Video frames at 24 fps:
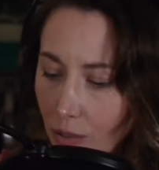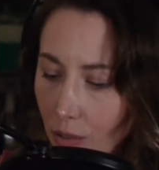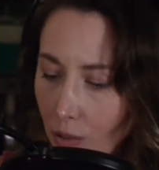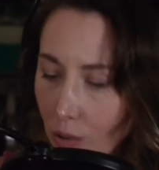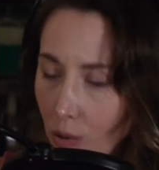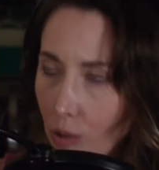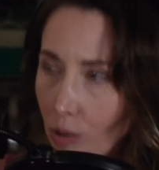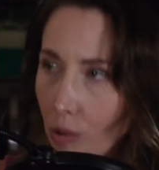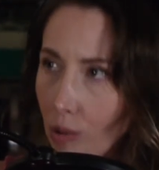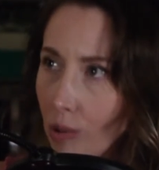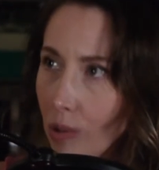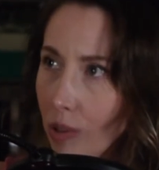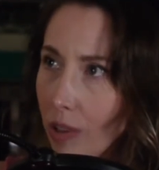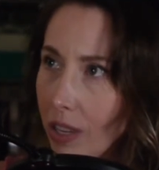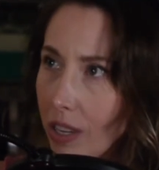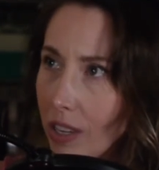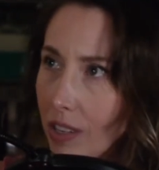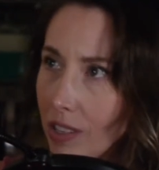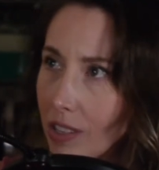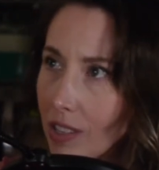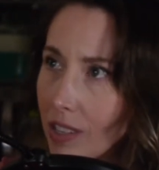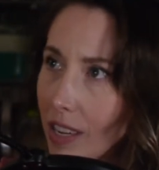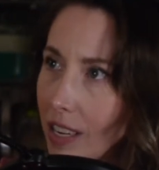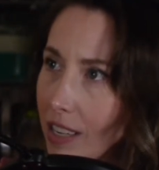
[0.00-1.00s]
coolly
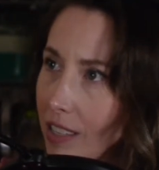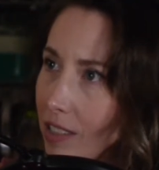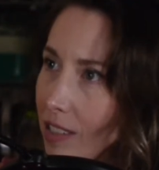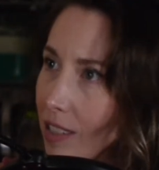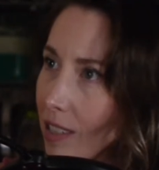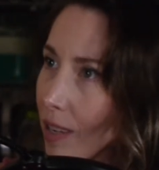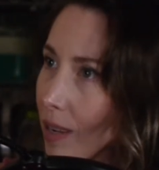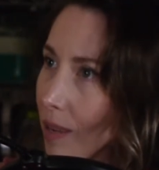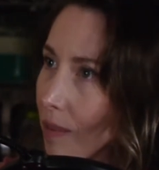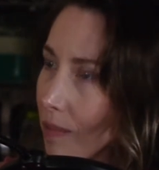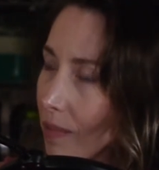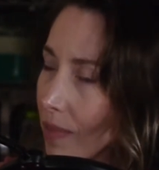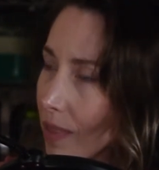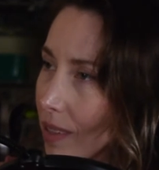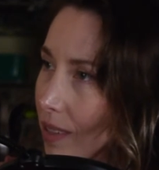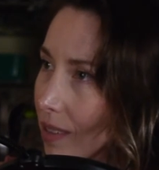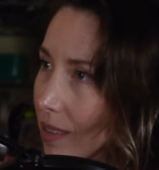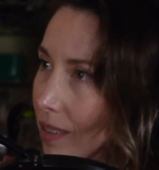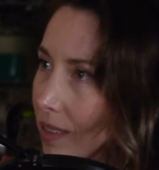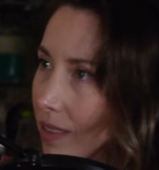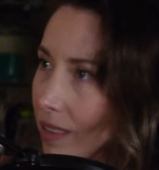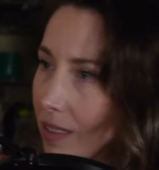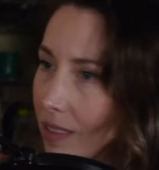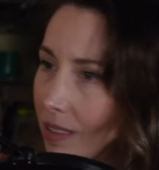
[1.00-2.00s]
slicing up
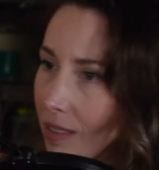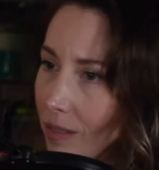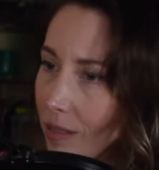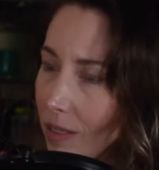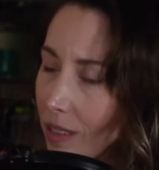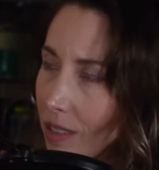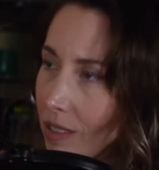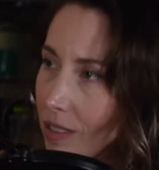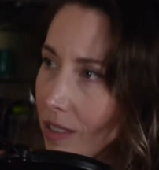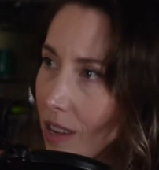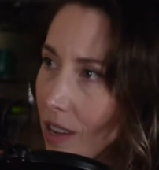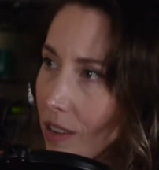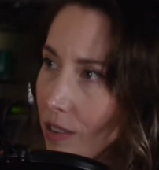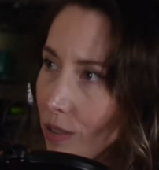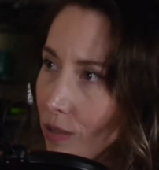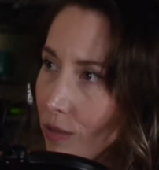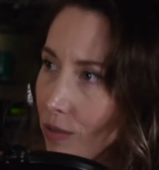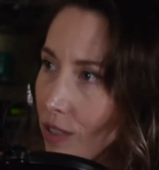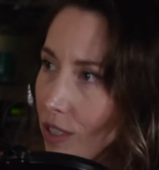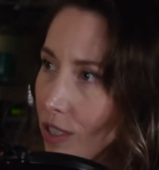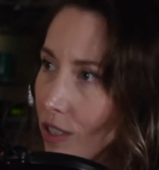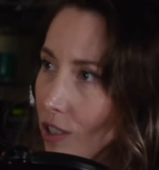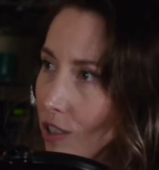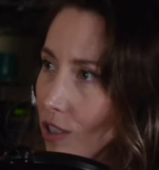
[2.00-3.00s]
the
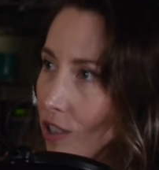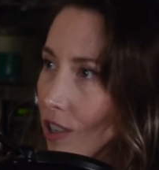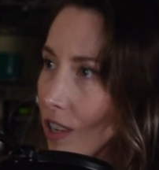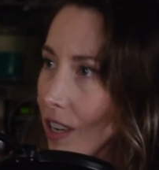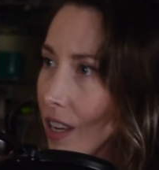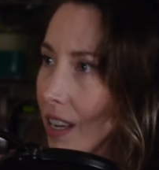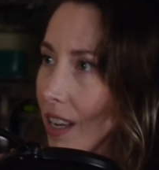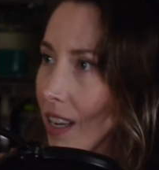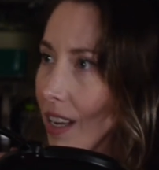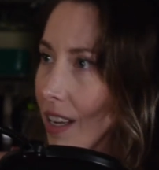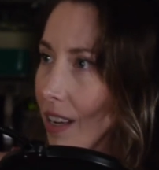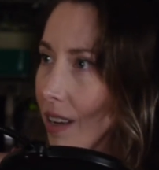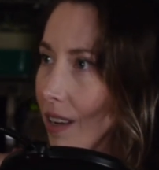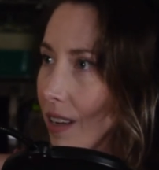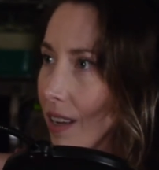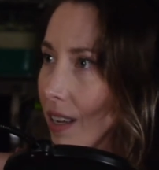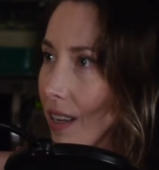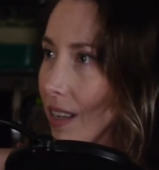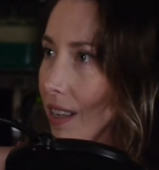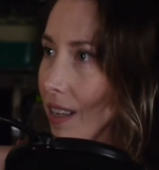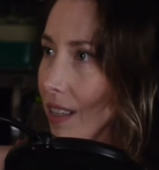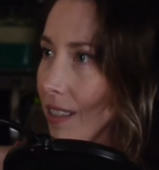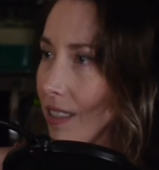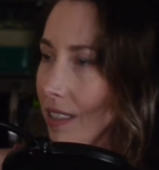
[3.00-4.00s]
scuttlefish,
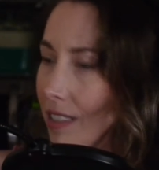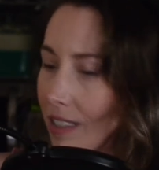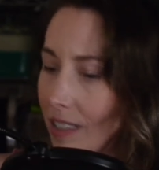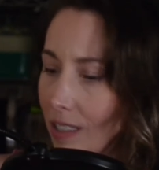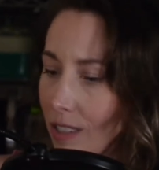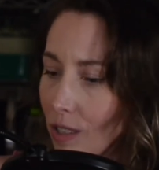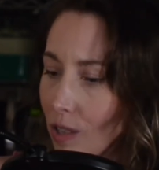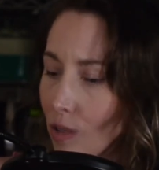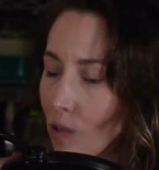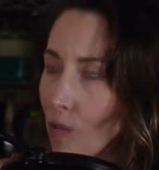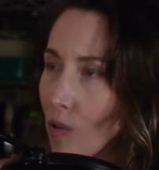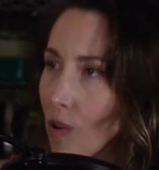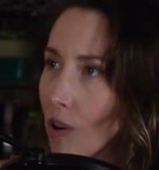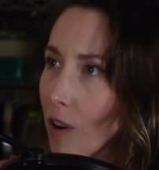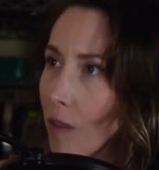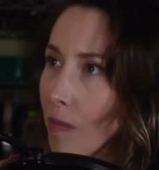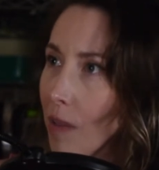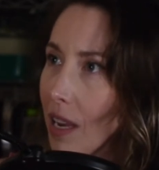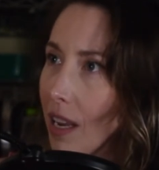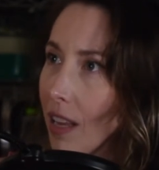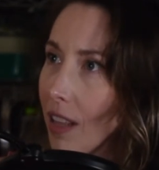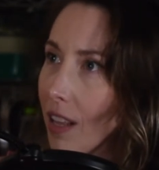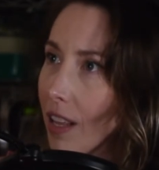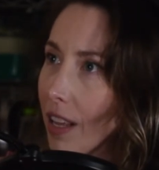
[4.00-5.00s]
and it's
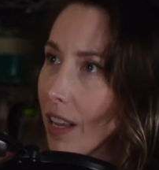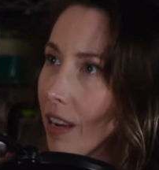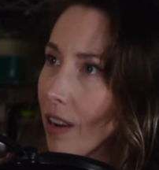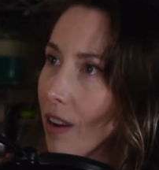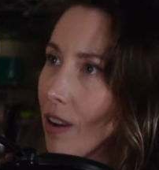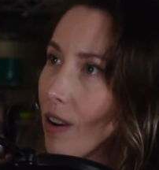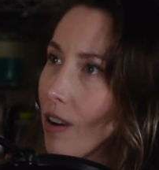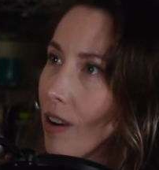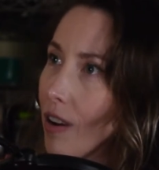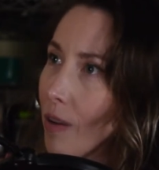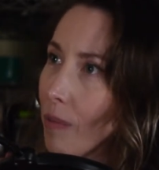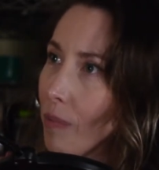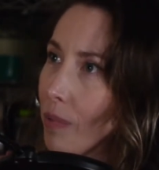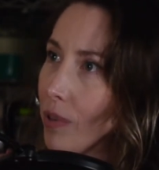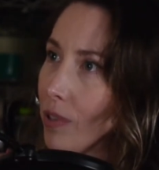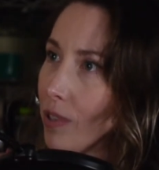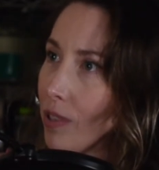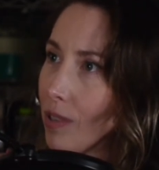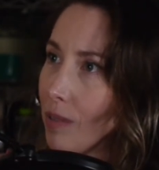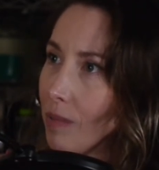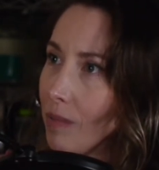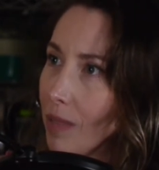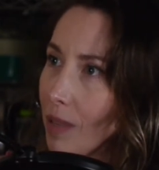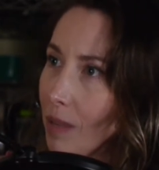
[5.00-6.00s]
squirming, and they're like, oh, put
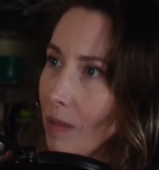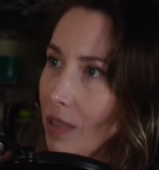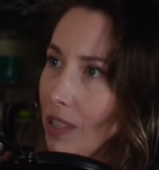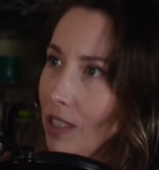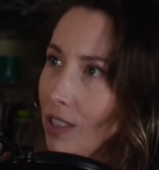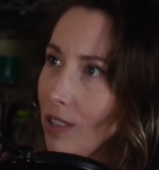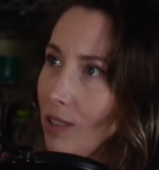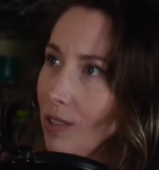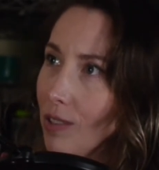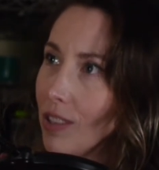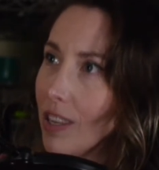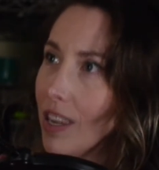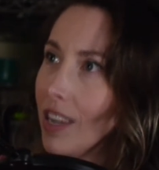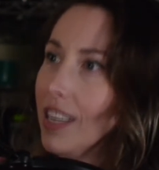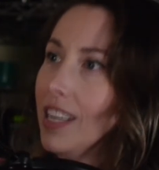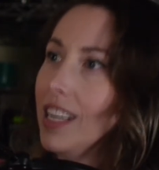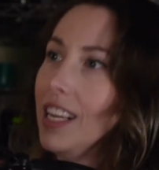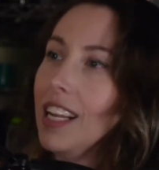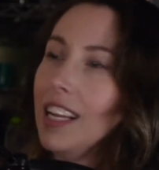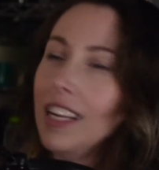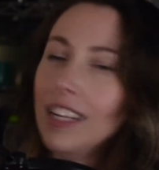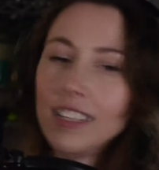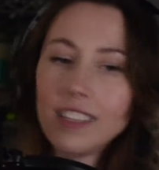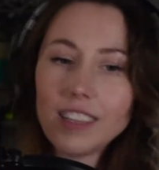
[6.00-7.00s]
some lemon juice on it,
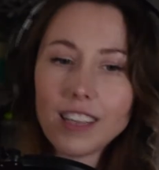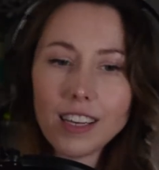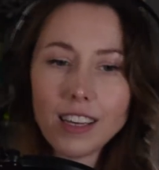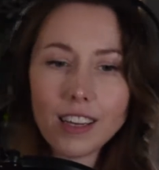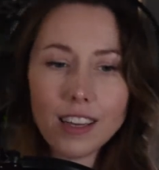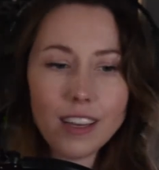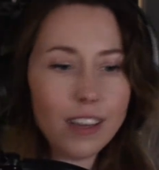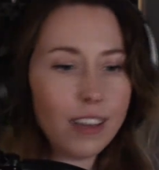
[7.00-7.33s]
and it's like.